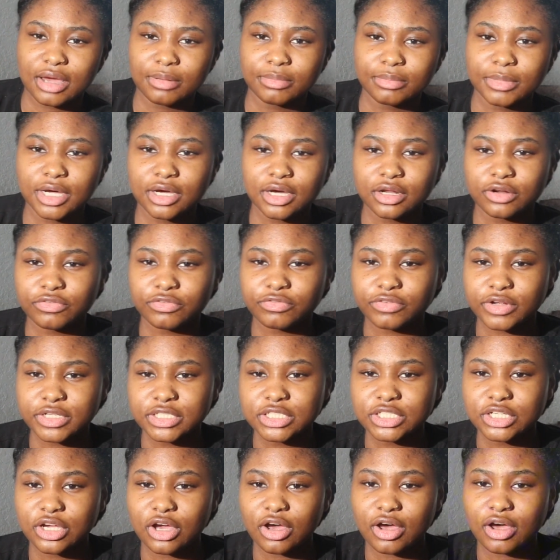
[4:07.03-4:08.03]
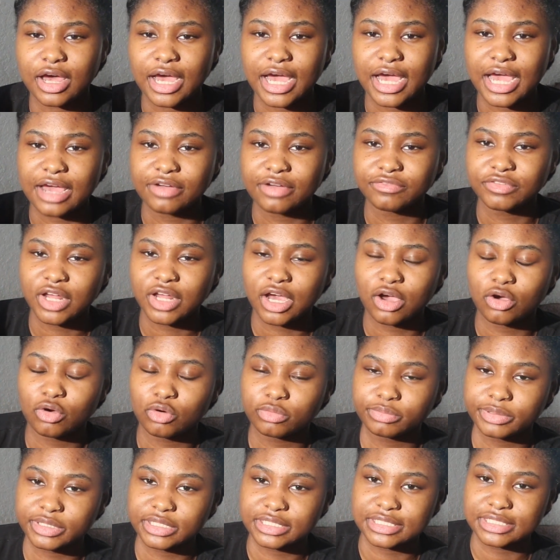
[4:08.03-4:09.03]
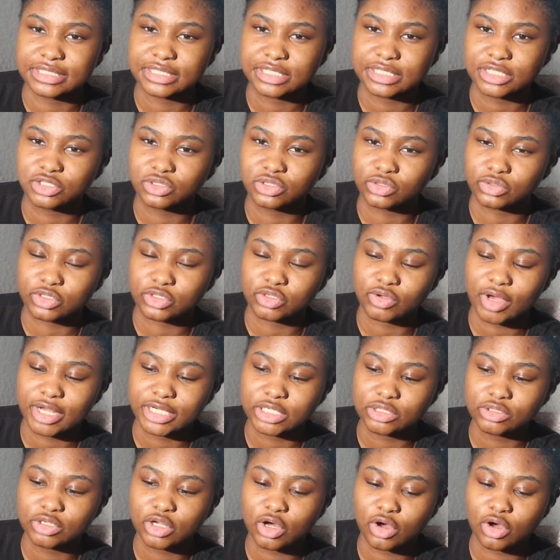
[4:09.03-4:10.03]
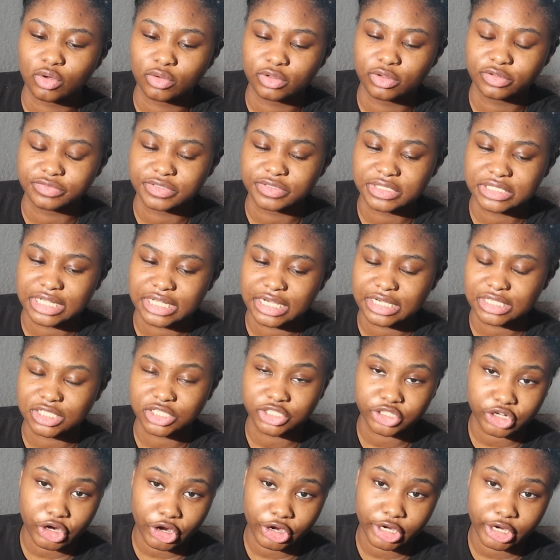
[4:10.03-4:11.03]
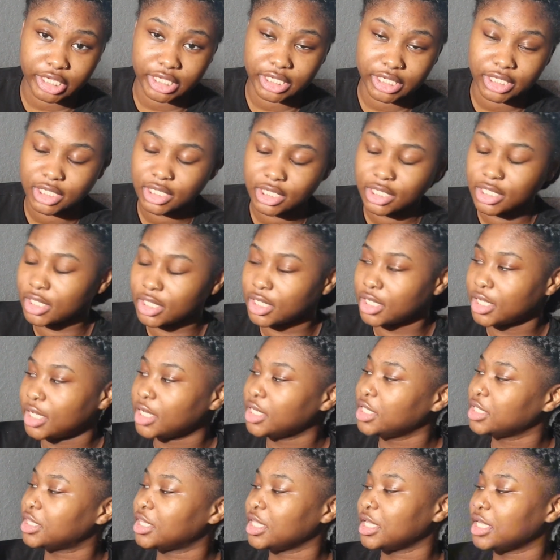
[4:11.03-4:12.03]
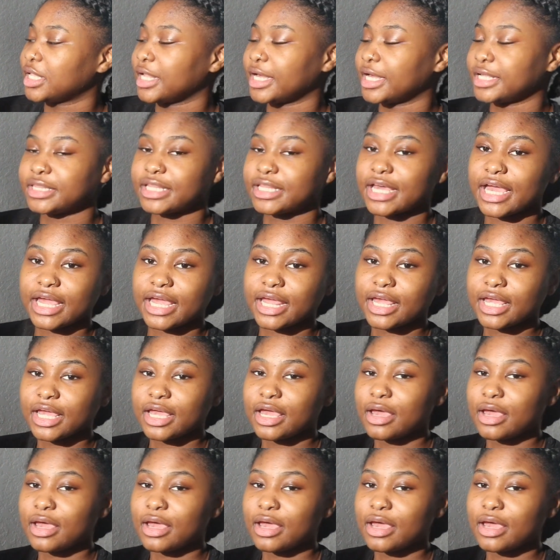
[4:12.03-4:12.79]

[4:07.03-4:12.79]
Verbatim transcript: I'm not gonna front y'all. I have not opened this easel, so I don't know if it's like sturdy, anything like that.